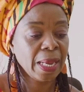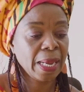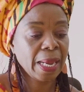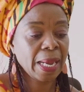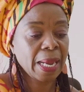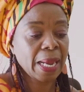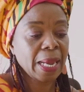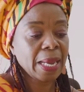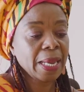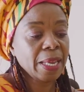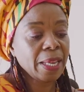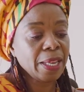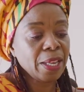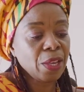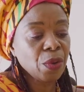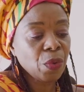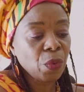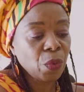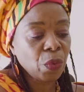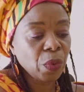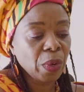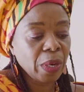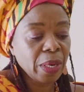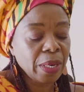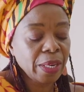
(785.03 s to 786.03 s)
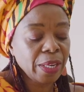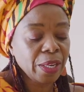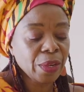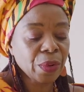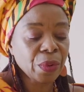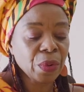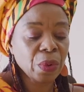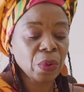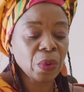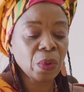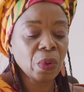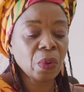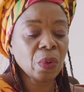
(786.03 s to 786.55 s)
I equally
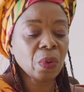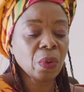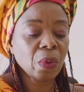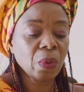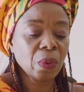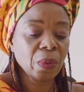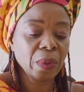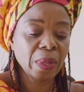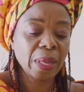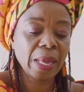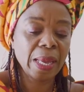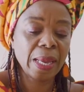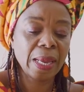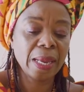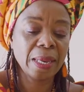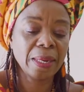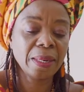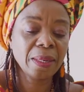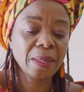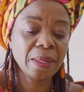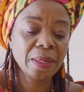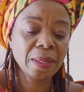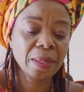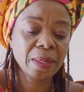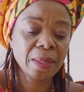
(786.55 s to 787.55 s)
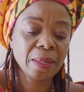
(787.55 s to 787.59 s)
go and